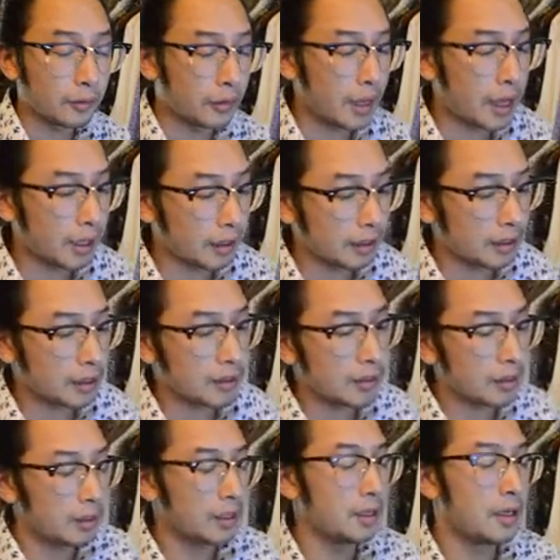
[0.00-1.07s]
with that? Like
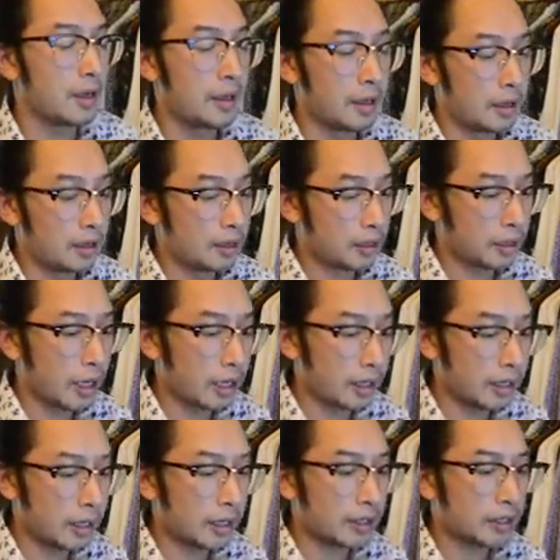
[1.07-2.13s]
seriously?
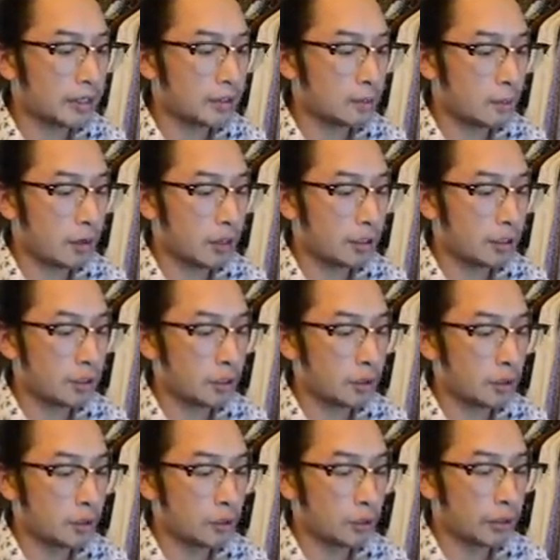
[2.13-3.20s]
Shining Legends, one,
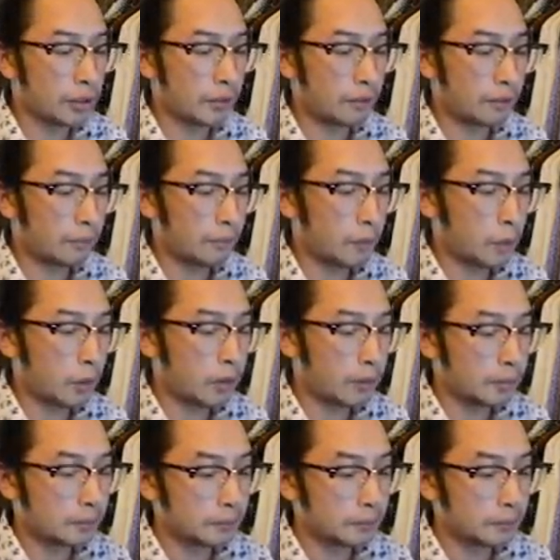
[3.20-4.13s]
two, three, four.